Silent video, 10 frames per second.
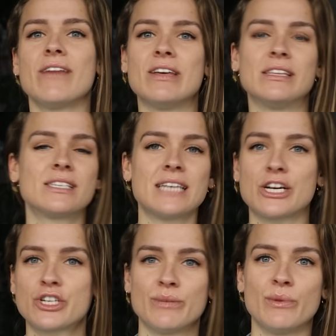and then
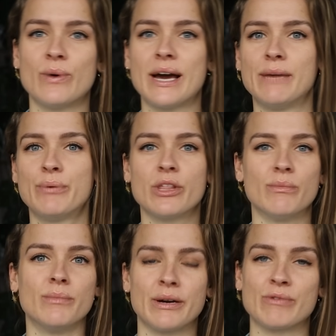stash them away, put
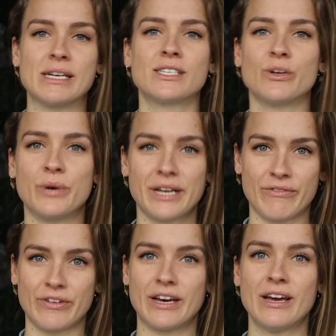them on my wrist or
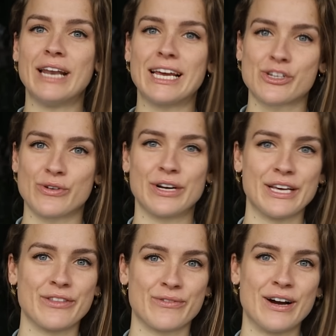whatever for later on
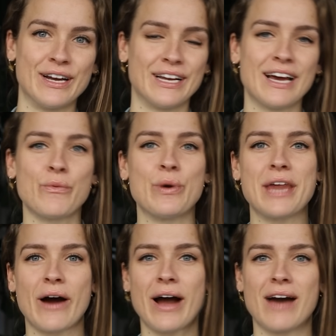in the run
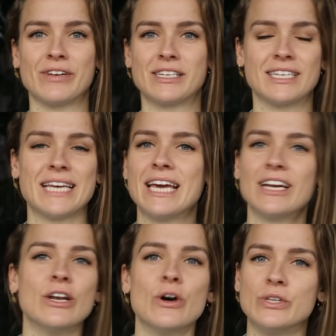without having to take
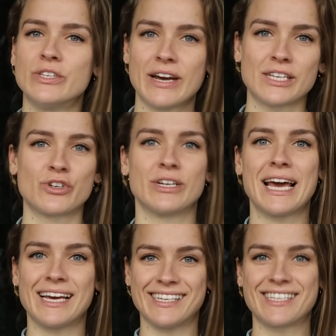loads of extra
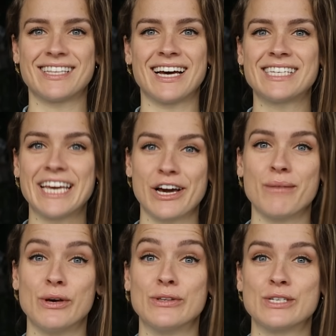layers that take
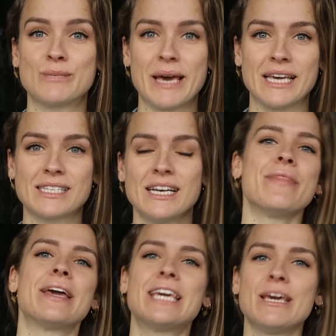up loads of space.
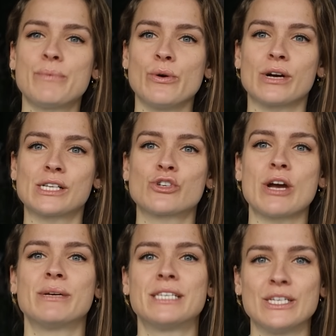And they keep your
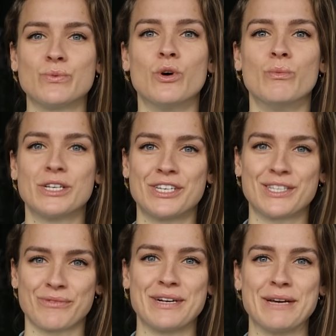extremities warm, which
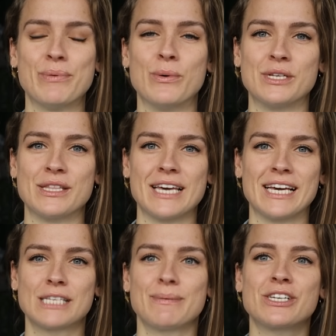is the really important
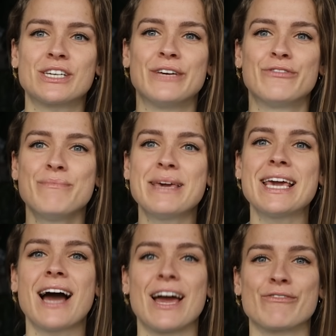thing, especially for
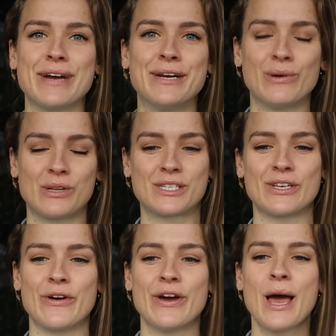me. I have Raynaud's,
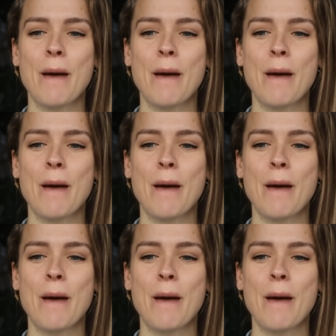so